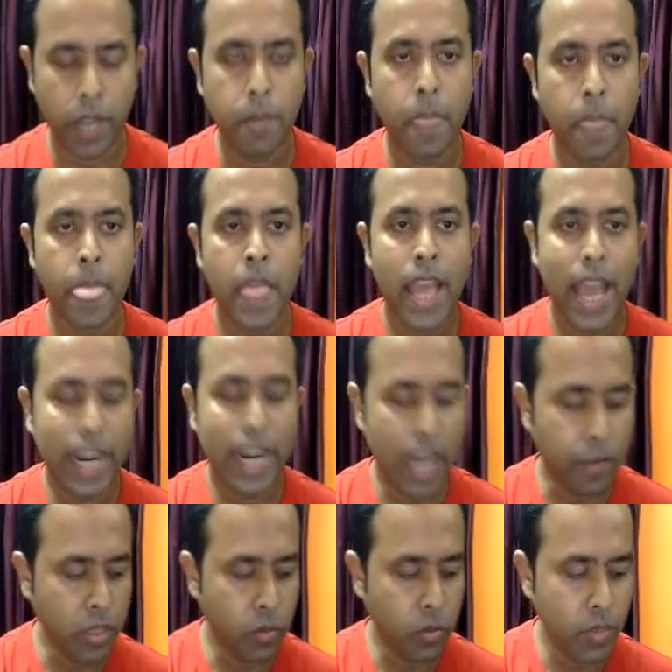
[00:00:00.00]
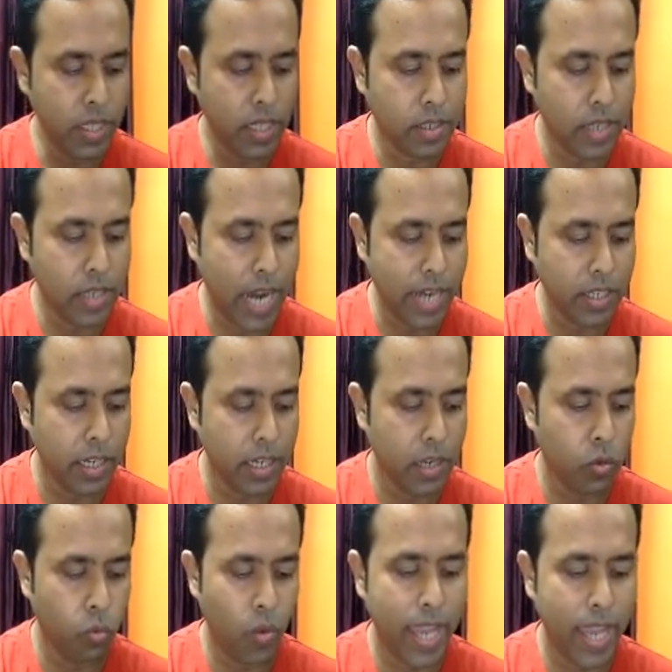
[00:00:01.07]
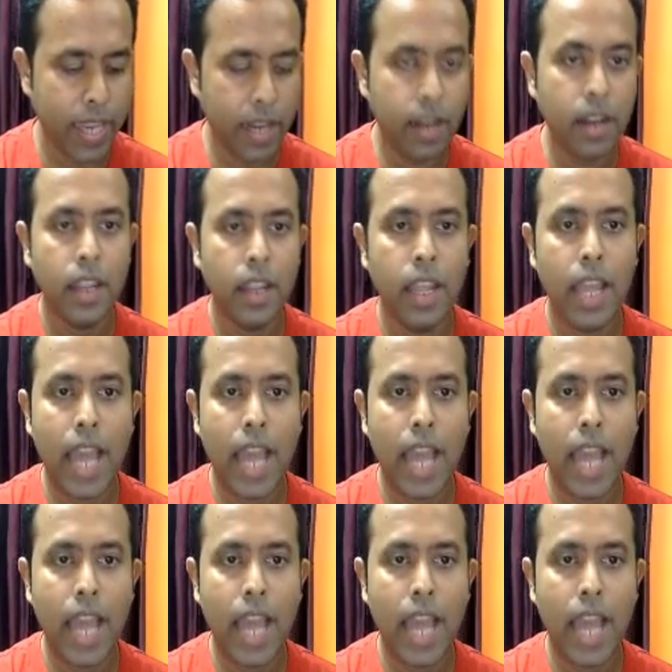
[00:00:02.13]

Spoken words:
Okay, and after we just write here while